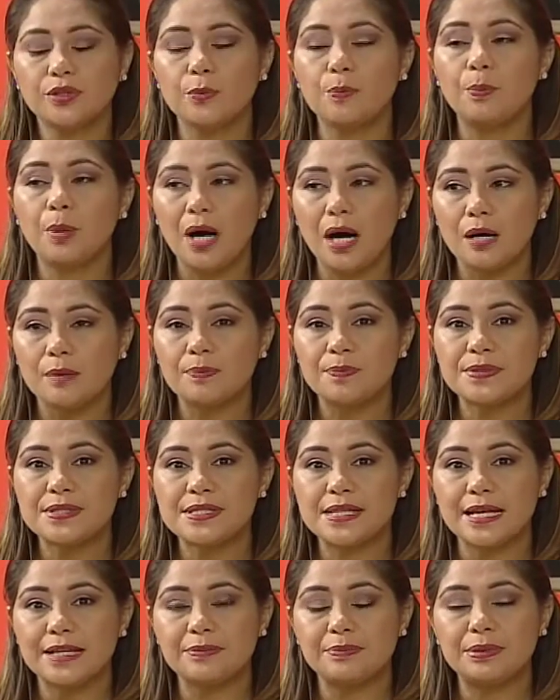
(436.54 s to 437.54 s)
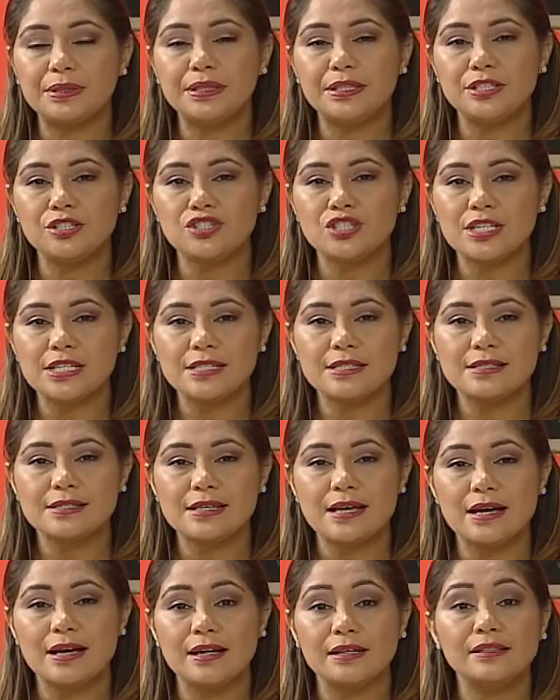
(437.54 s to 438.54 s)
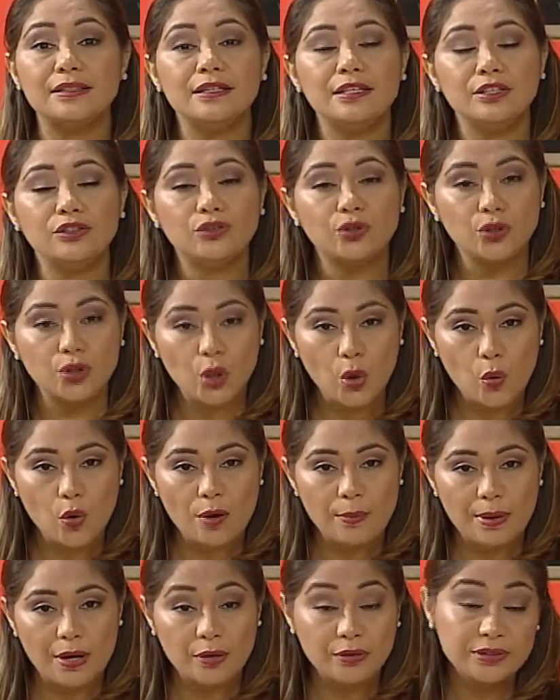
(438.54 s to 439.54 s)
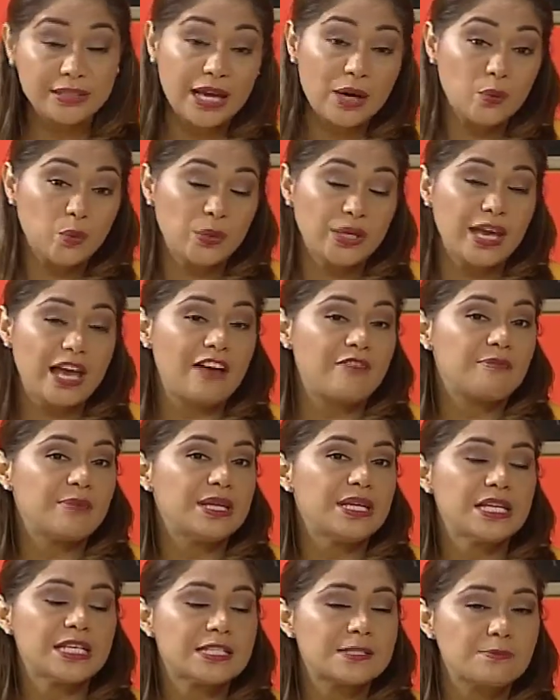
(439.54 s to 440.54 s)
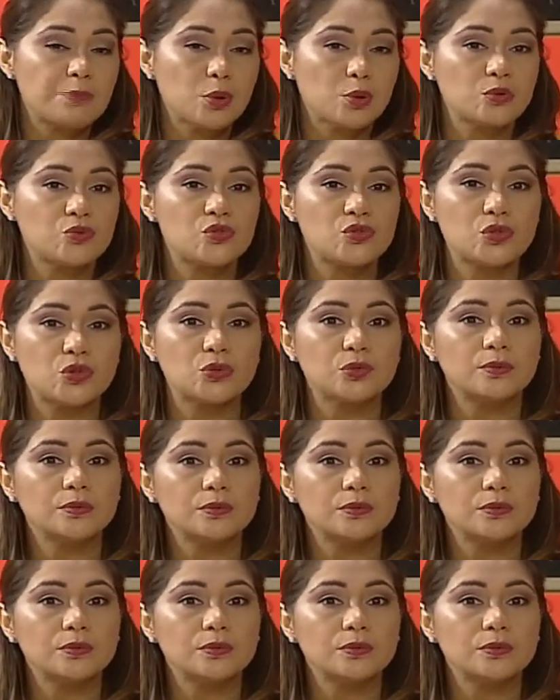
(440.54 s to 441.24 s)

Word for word: the POPs that Belizeans uh, need to know about that we have been exposed to.